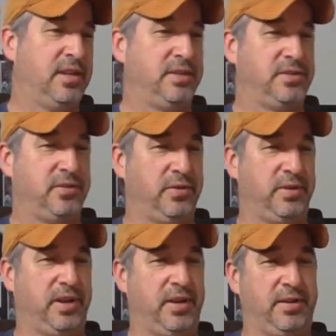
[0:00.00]
sooner or
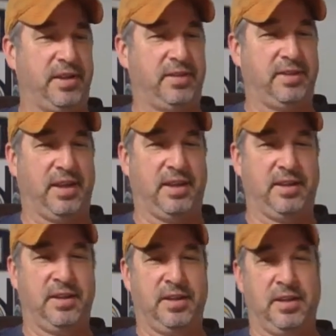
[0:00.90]
later that
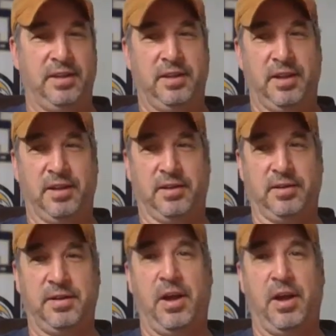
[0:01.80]
a good,